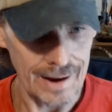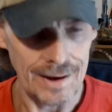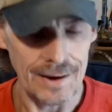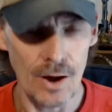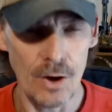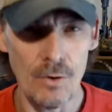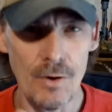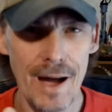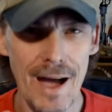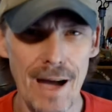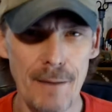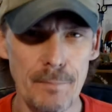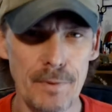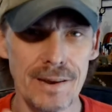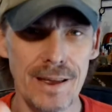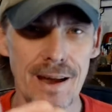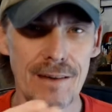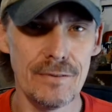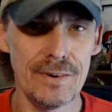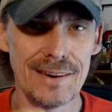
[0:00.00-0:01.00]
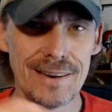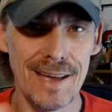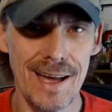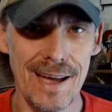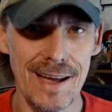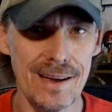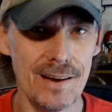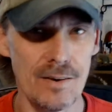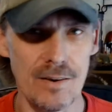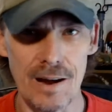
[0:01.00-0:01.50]
don't happen every
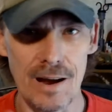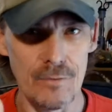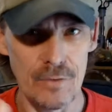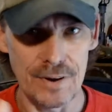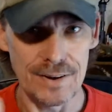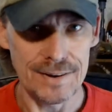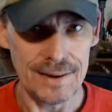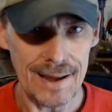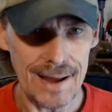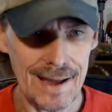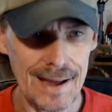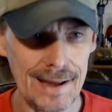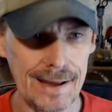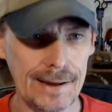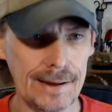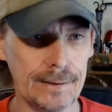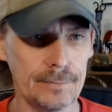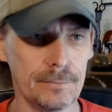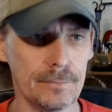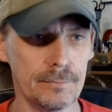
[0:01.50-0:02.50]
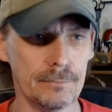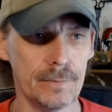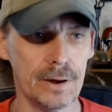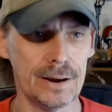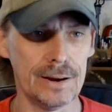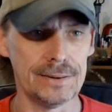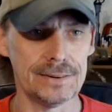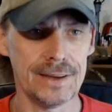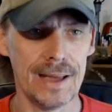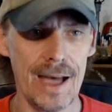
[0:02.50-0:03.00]
day or every time, but
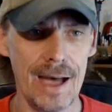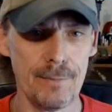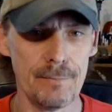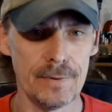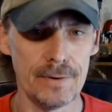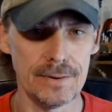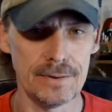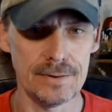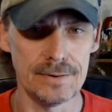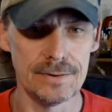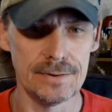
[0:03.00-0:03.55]
it's happened